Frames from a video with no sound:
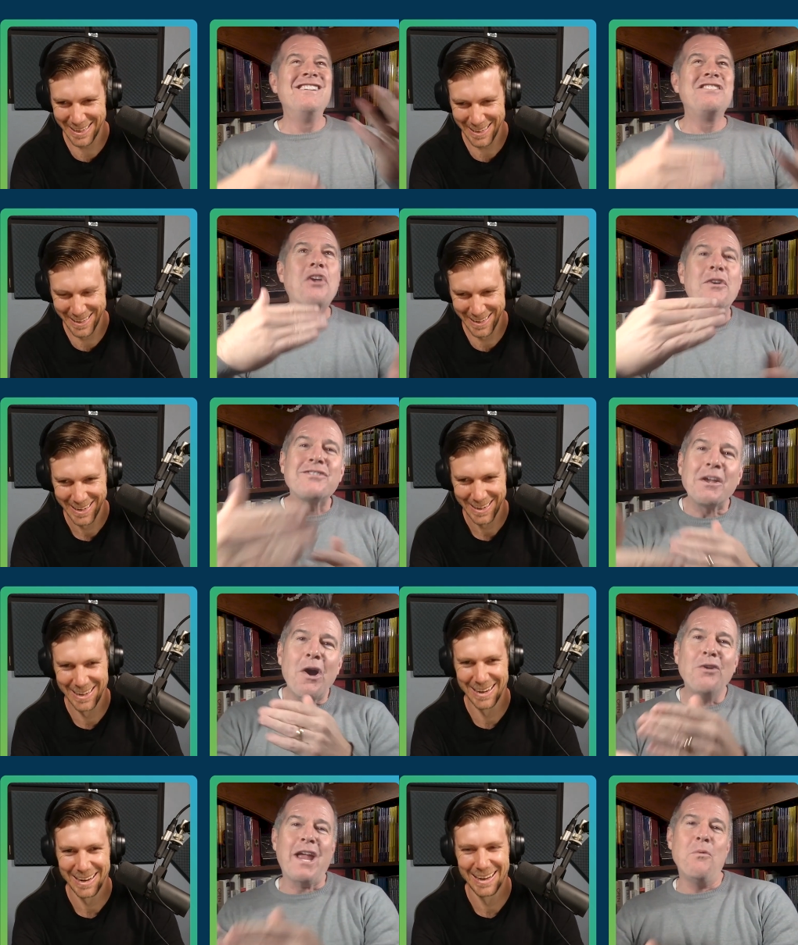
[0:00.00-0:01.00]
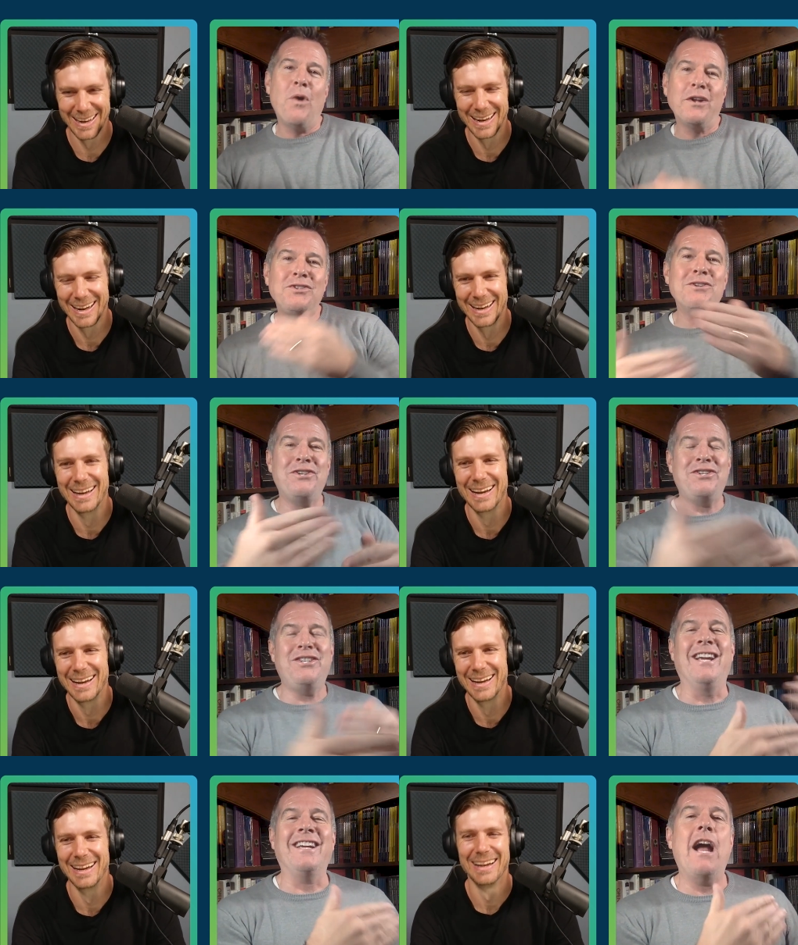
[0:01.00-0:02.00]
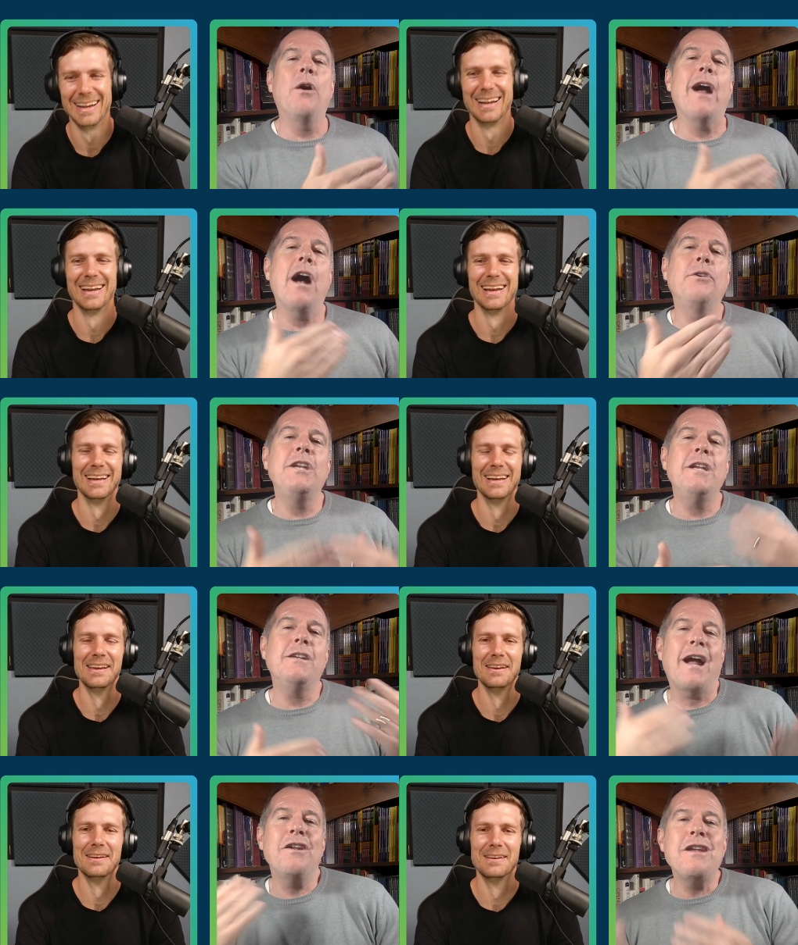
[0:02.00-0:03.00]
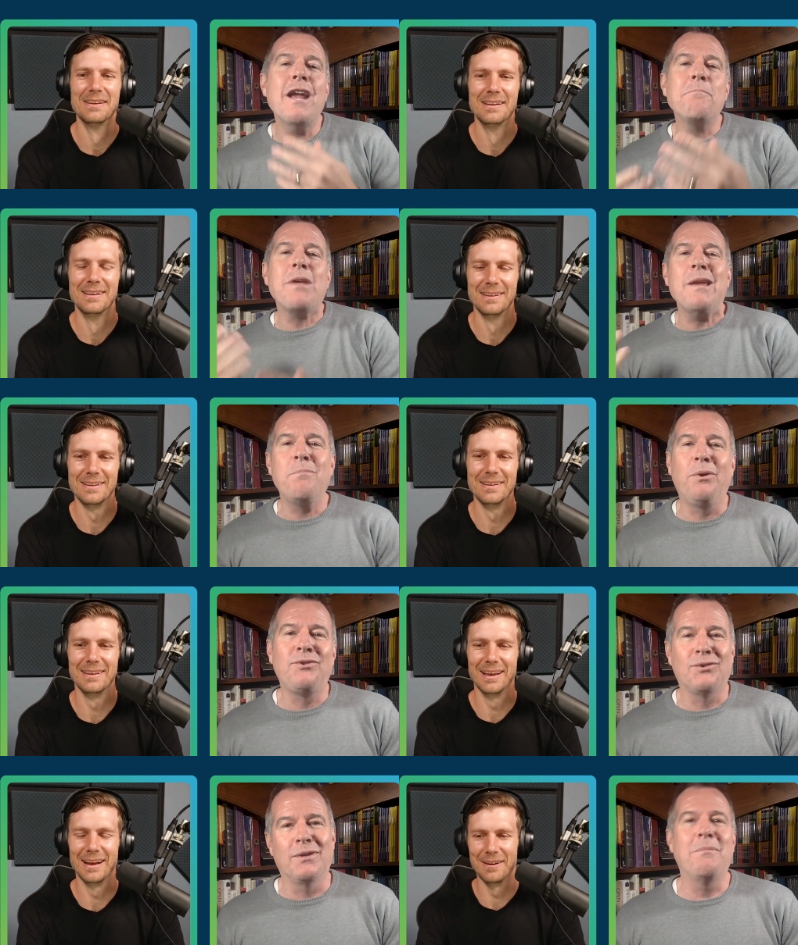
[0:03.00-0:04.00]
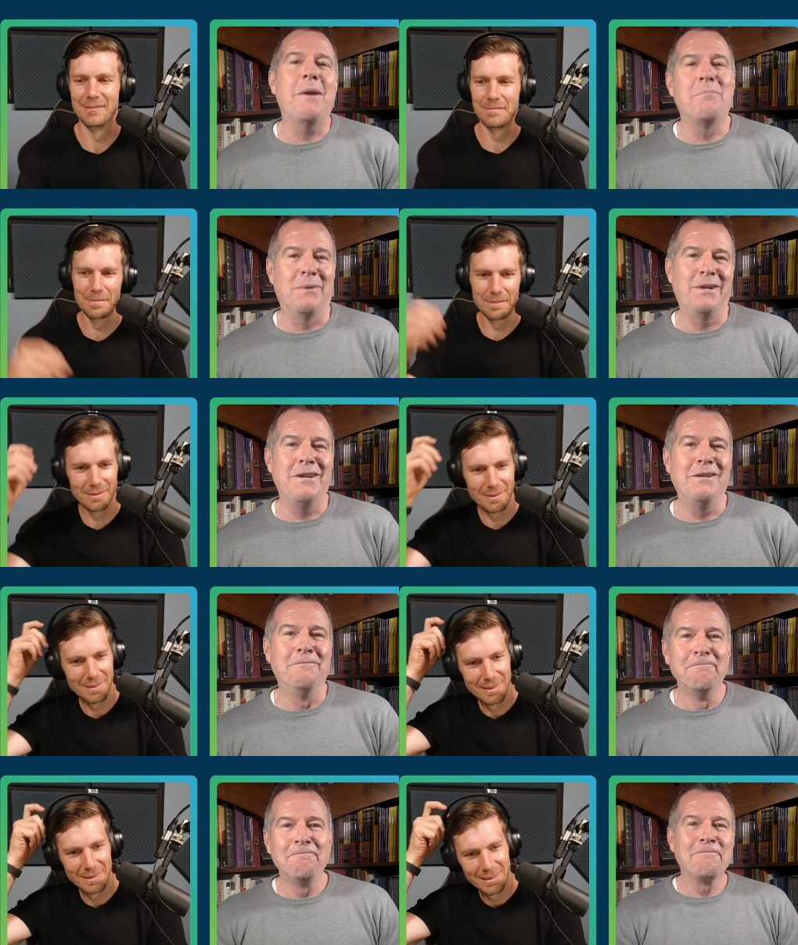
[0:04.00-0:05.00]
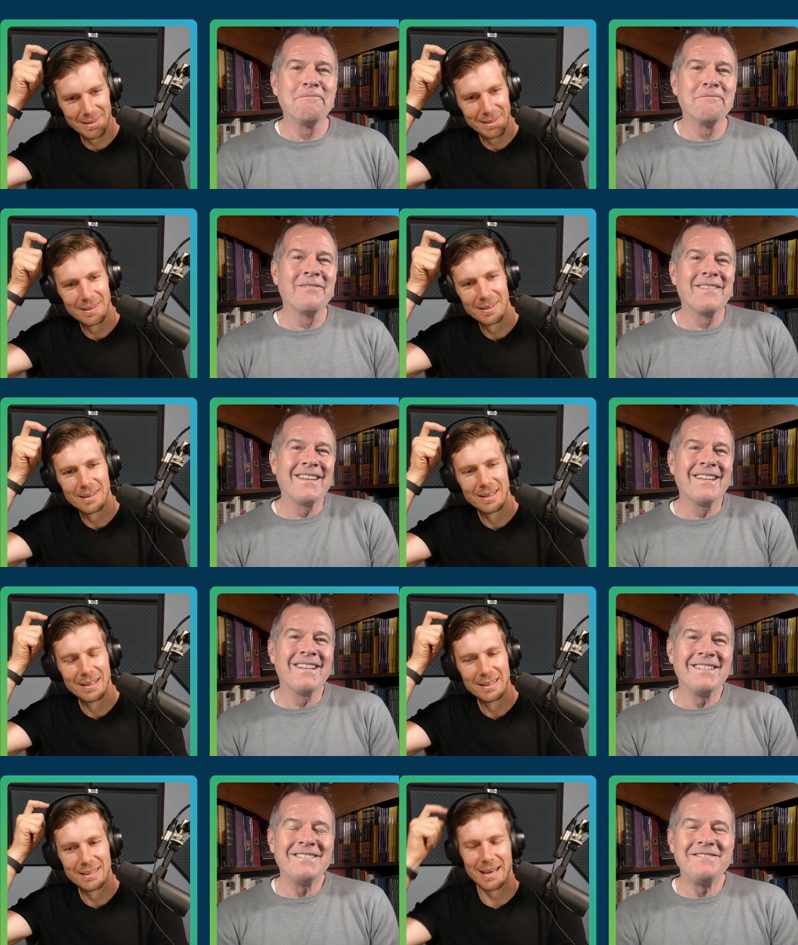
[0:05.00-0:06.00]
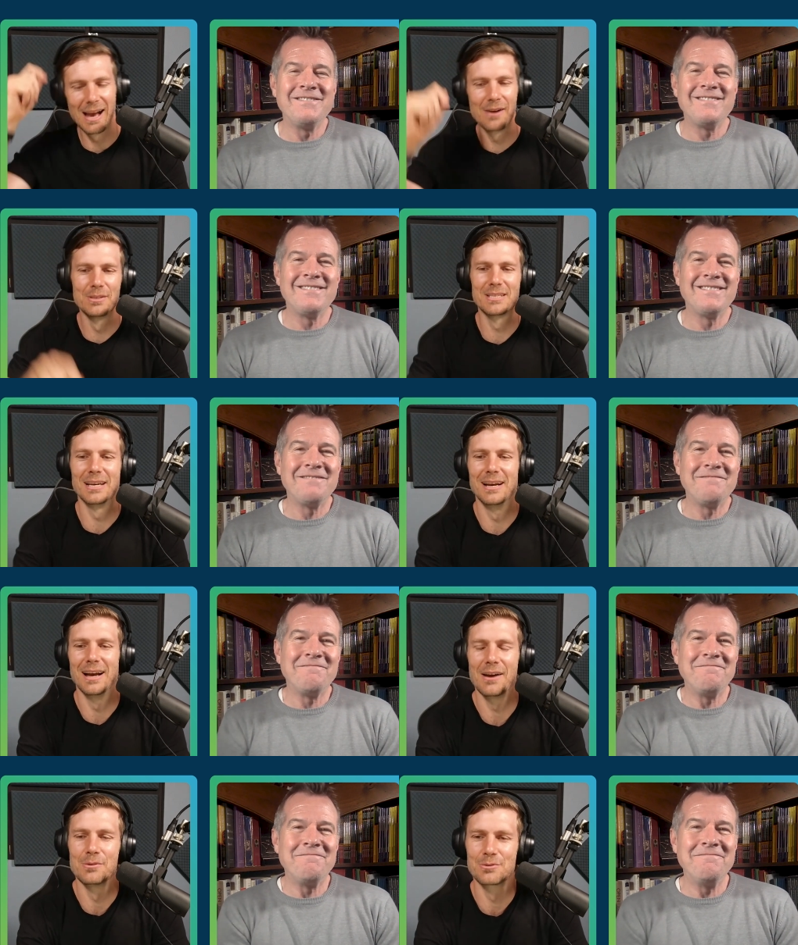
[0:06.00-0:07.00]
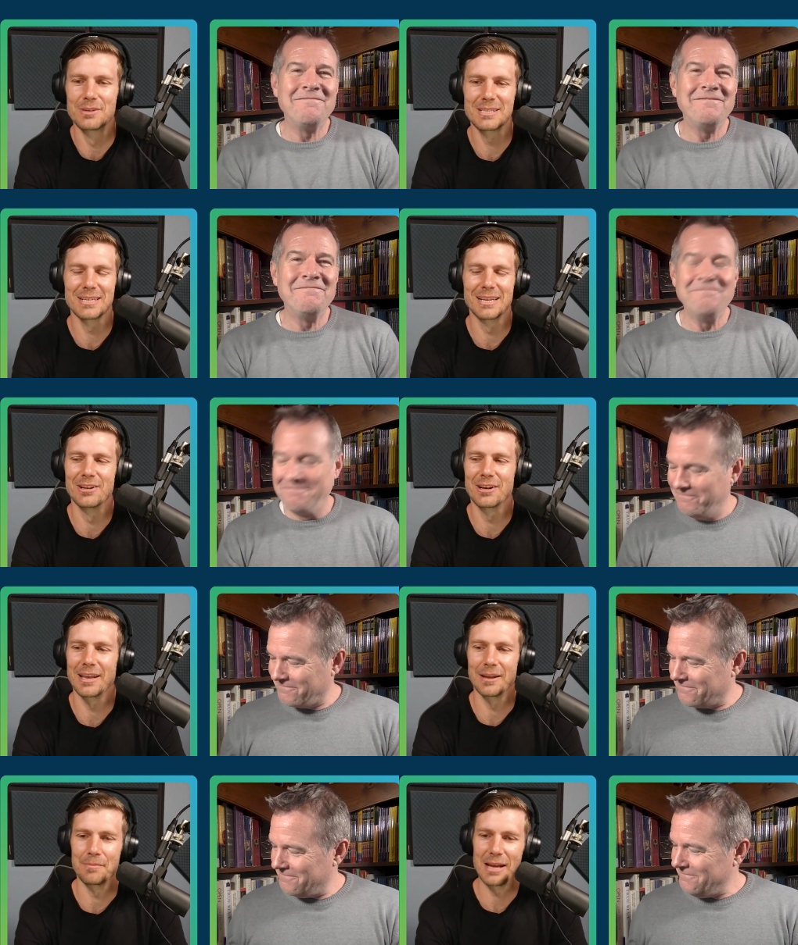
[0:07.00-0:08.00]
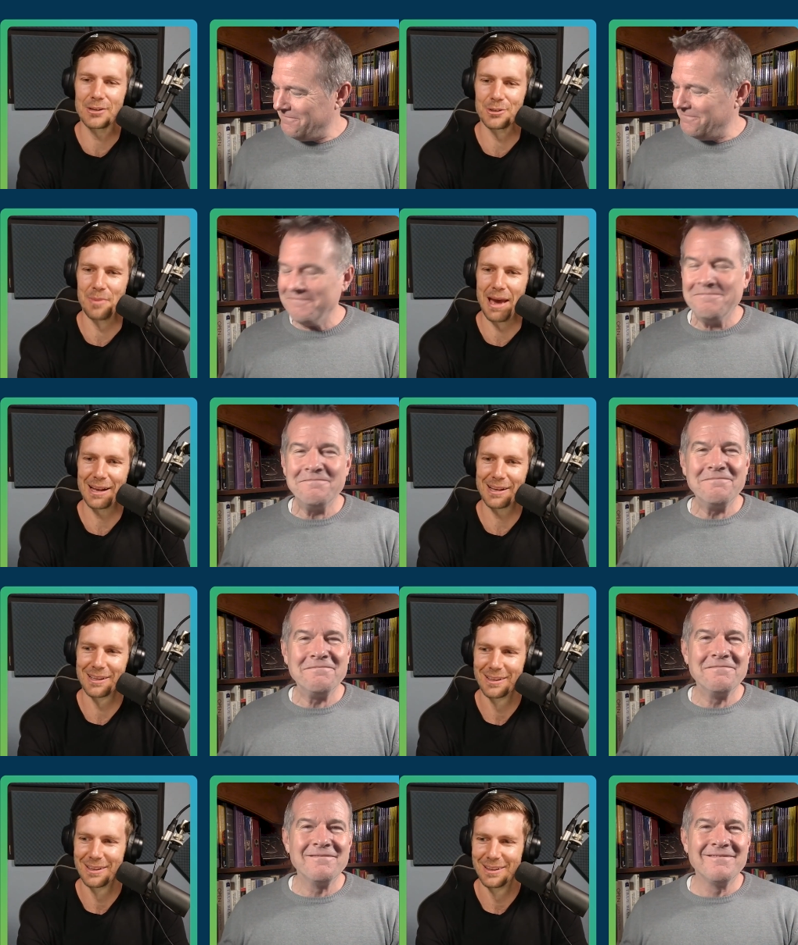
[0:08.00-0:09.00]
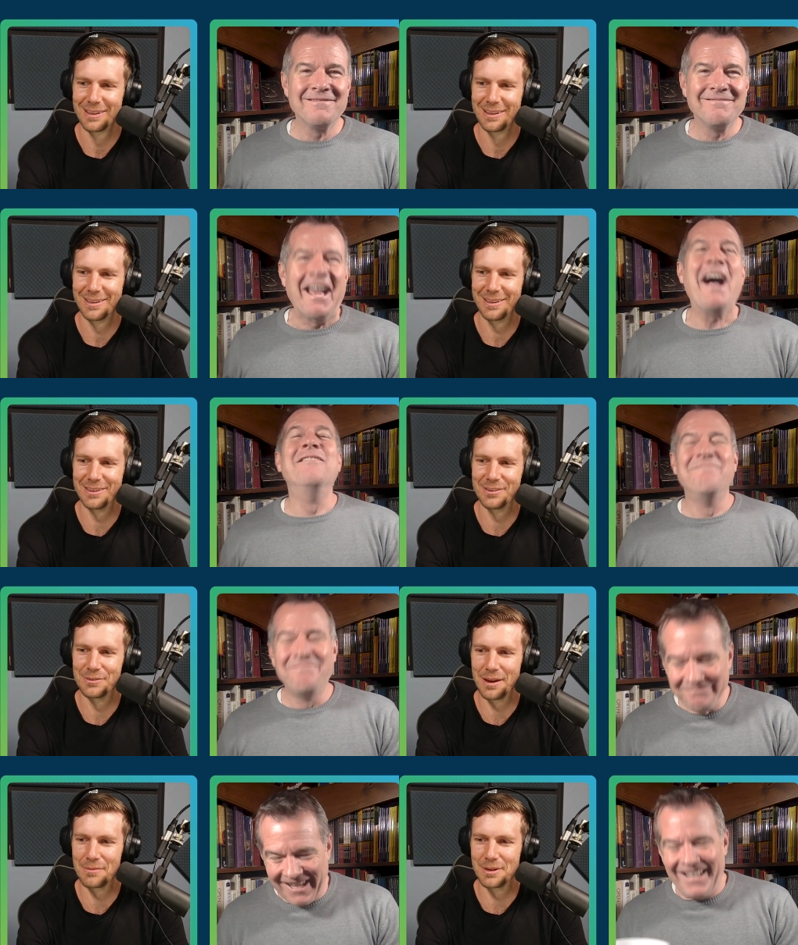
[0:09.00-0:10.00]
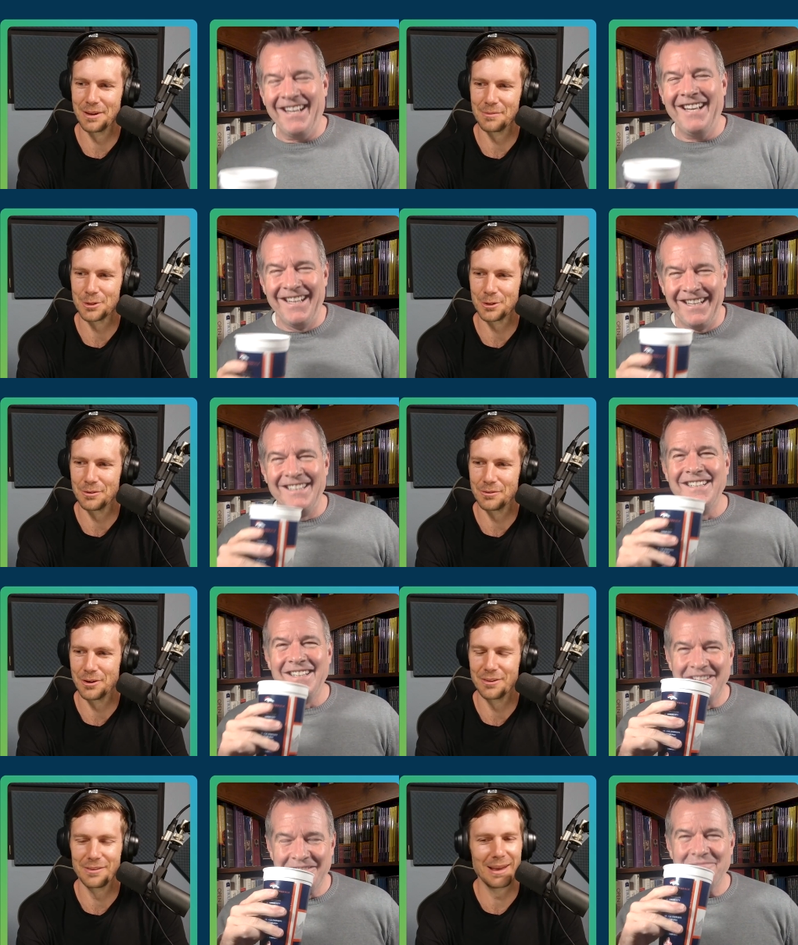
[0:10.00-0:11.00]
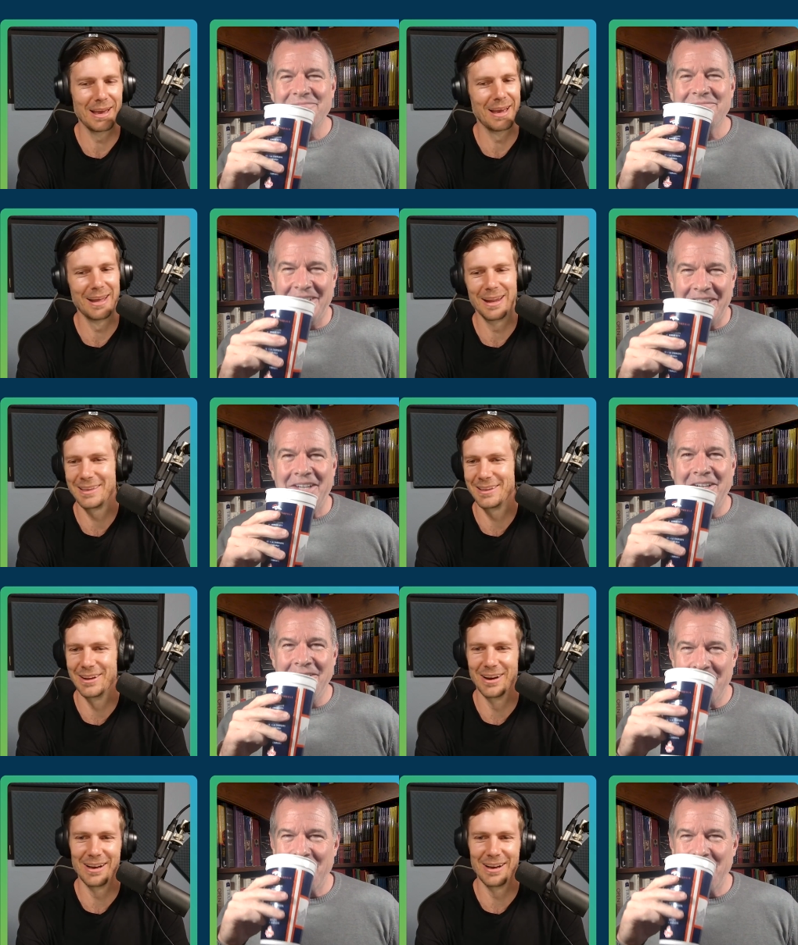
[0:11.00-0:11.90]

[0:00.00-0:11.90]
Speaker 1: so it's like okay what's your shtick? how how do you how do you get people to yeah. remember you
Speaker 2: yeah i was uh, i was recently looking at mattress mac yeah, you, I'm, I'm, sure you've heard it. Uh, uh, uh-huh. You know,